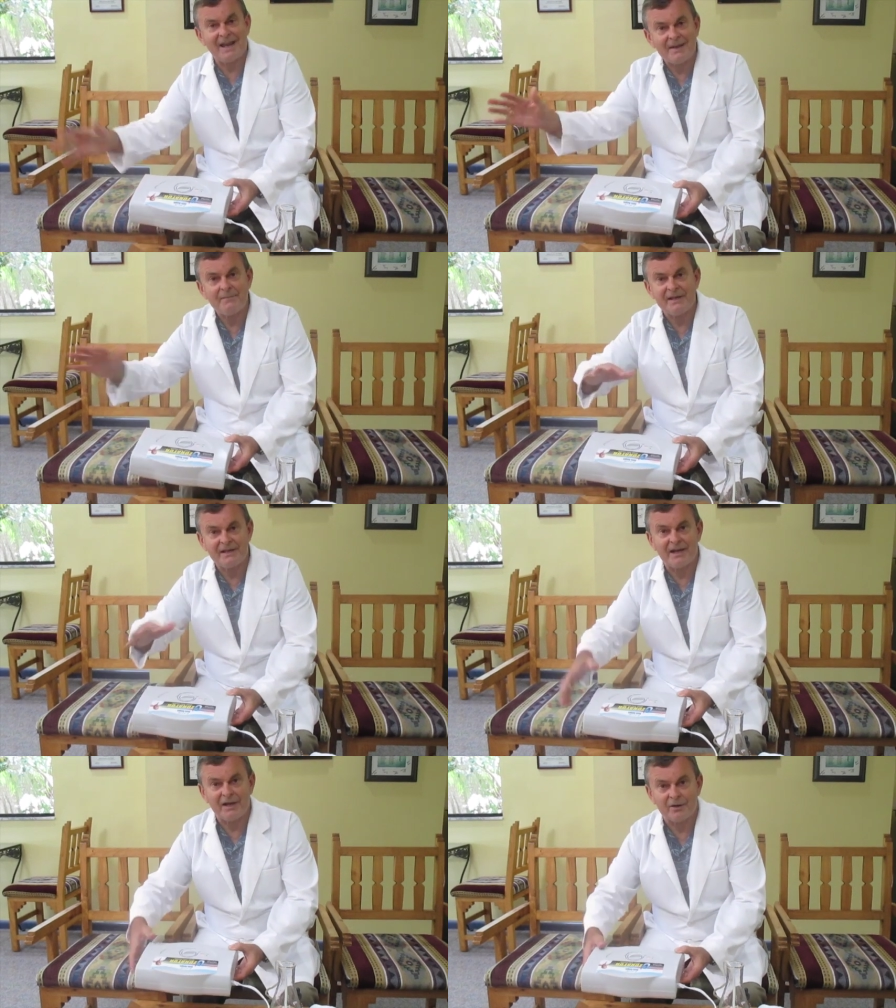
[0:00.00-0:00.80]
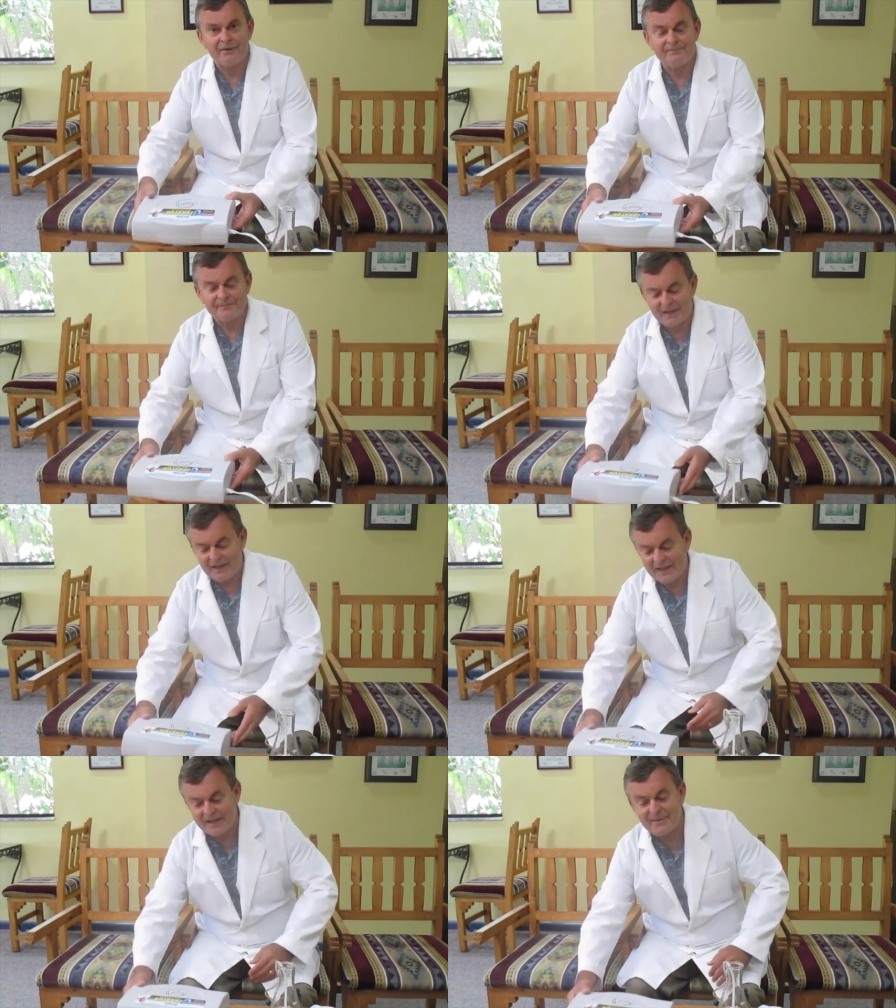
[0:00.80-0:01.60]
ambient air
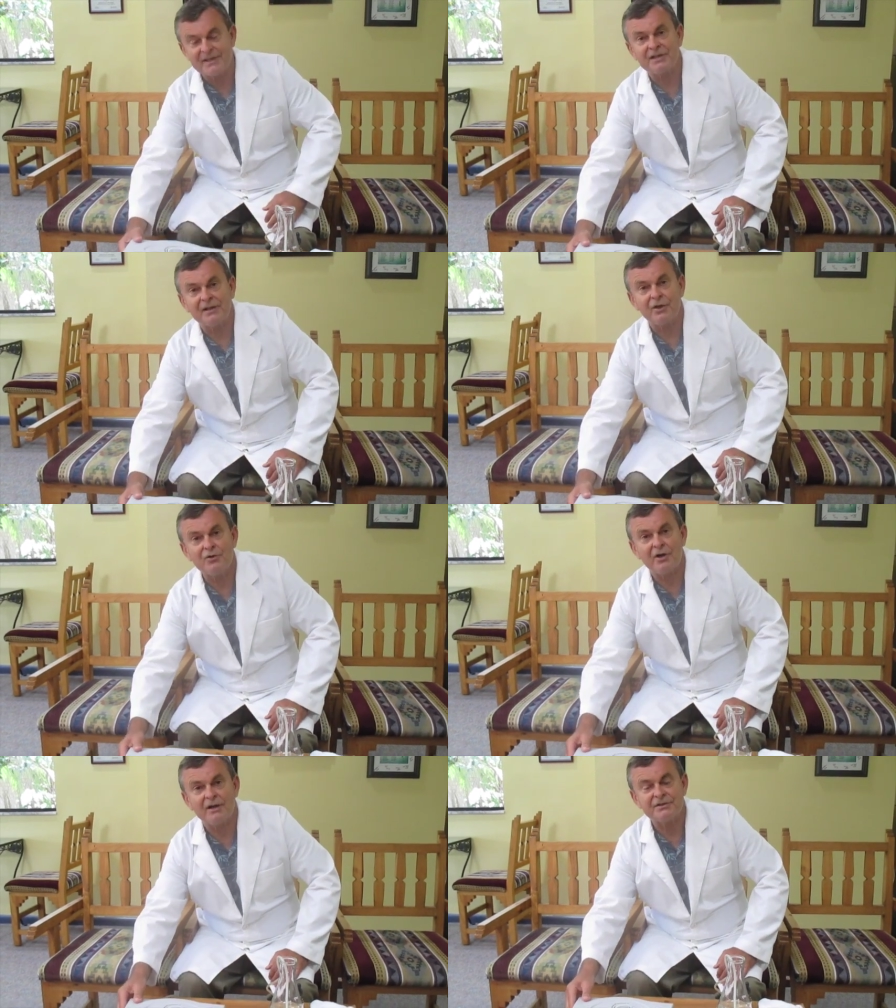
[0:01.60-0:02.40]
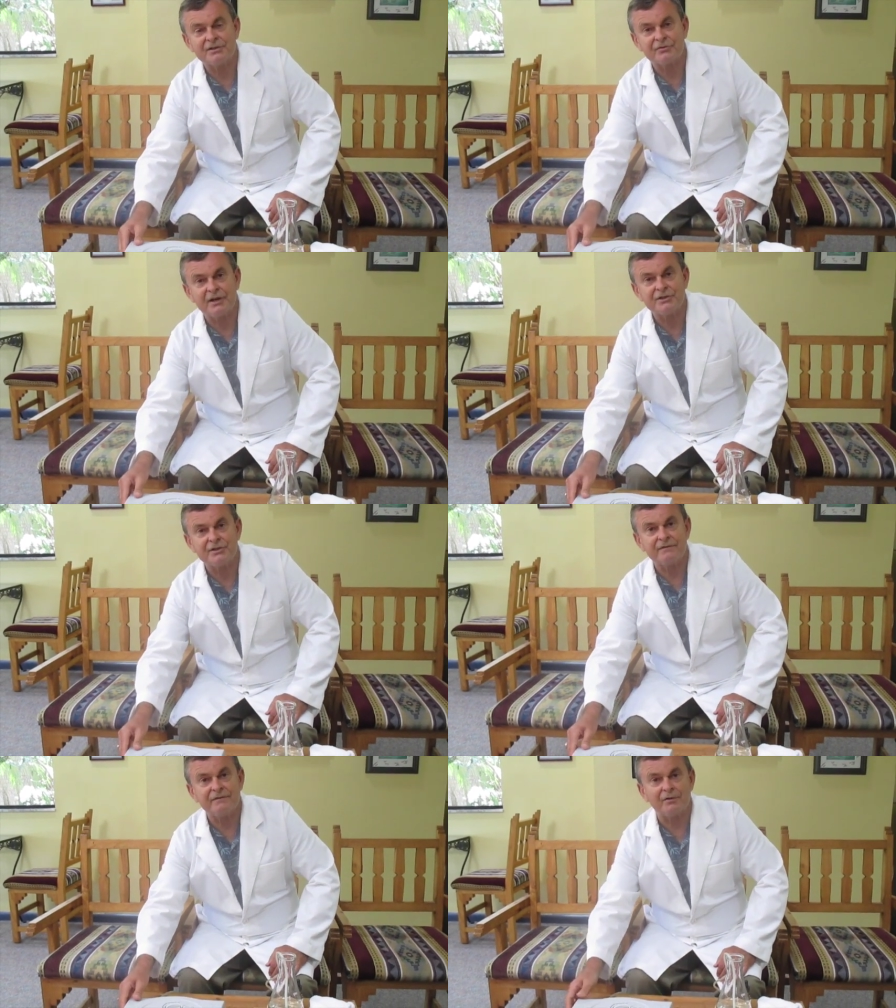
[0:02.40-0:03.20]
and makes a low
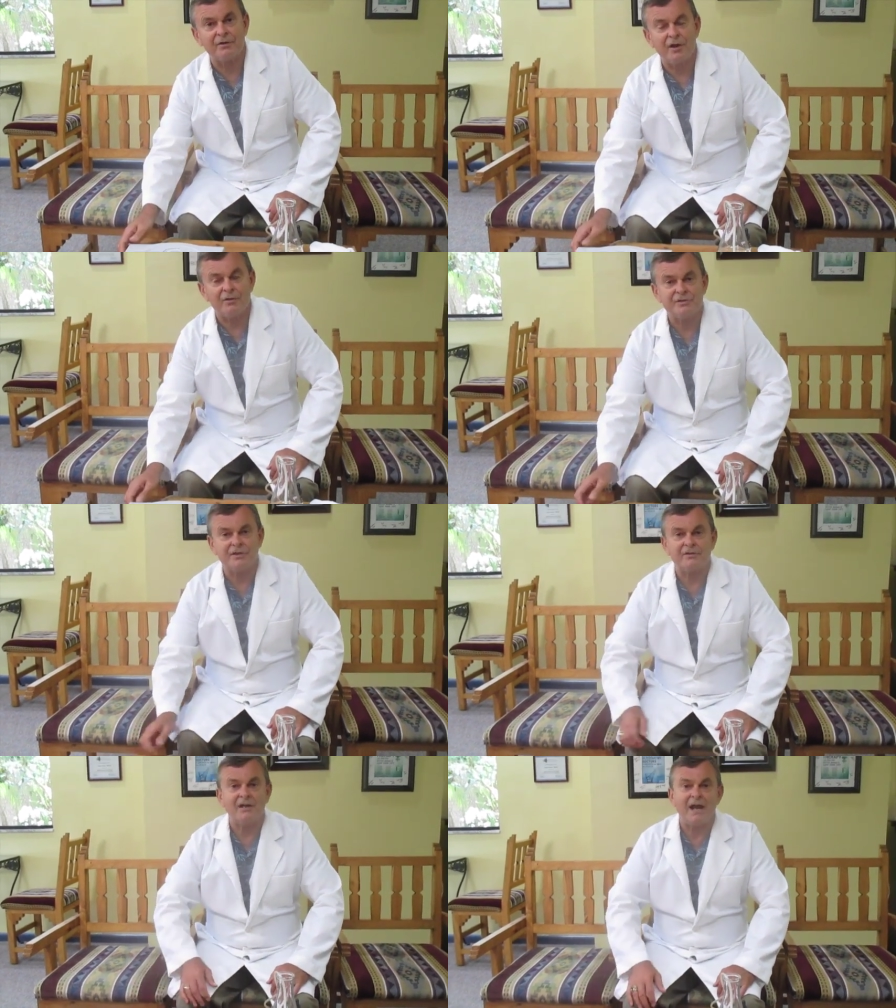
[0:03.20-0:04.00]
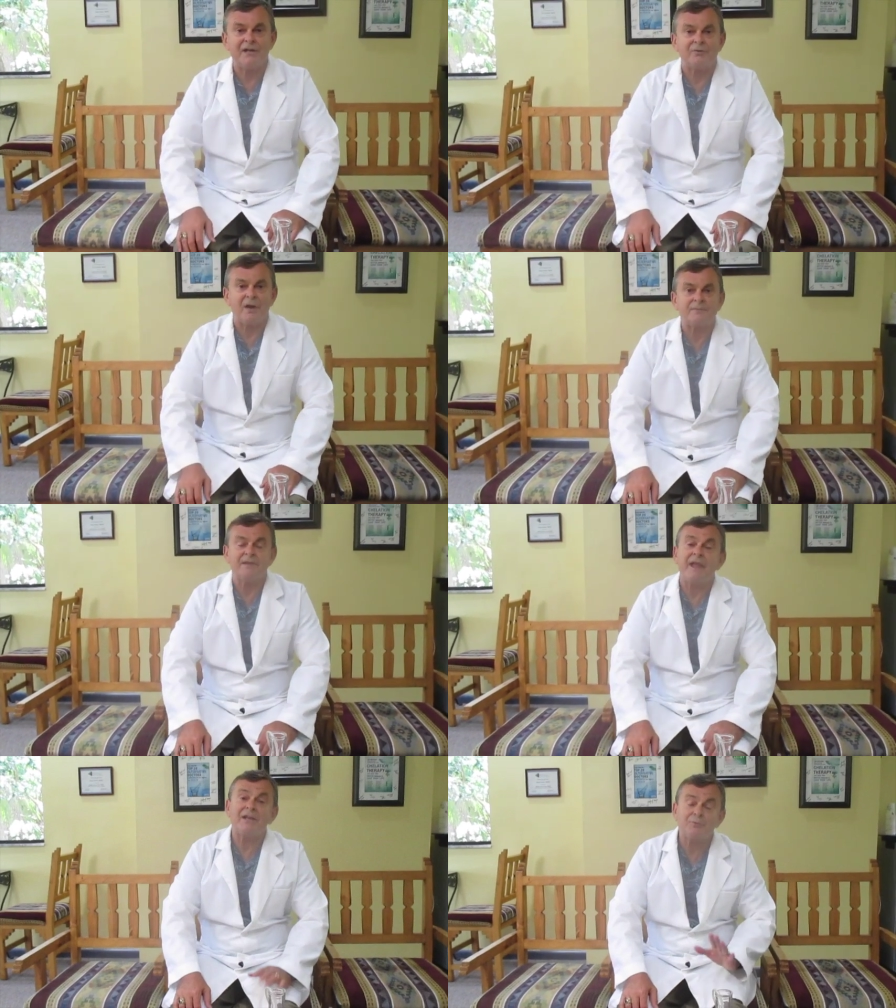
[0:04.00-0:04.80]
concentration for ozone eye drops,
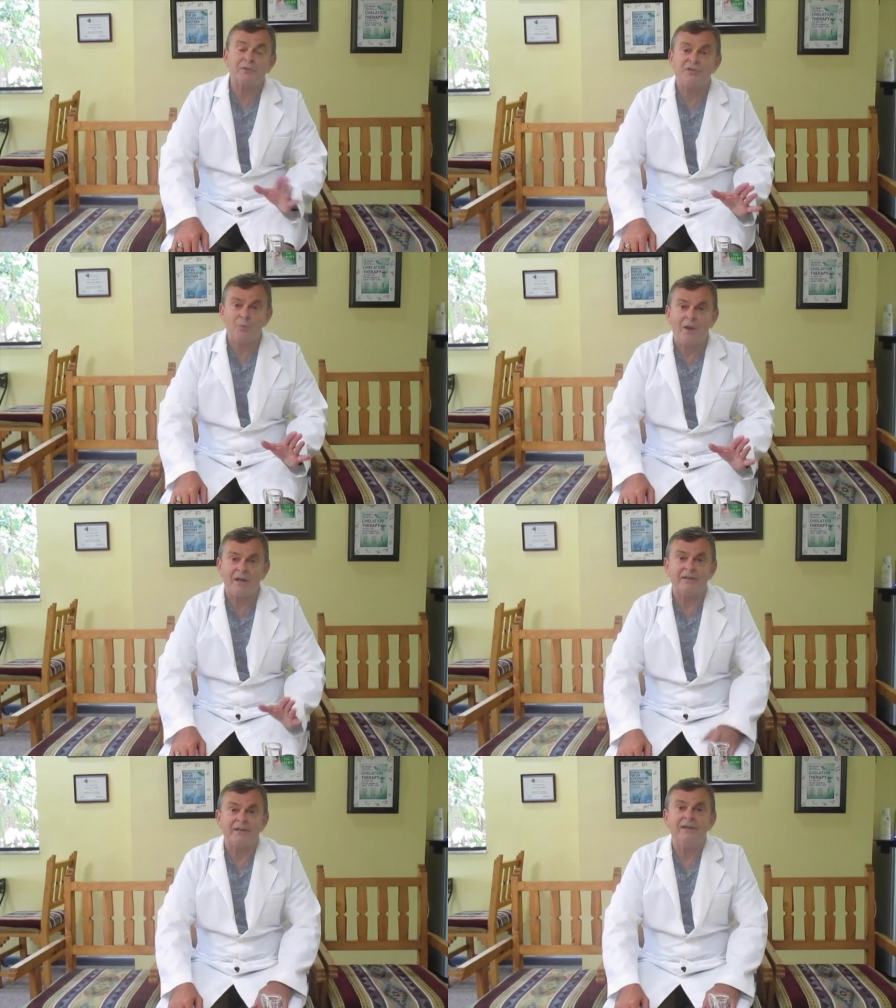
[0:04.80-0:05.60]
and that's what you want.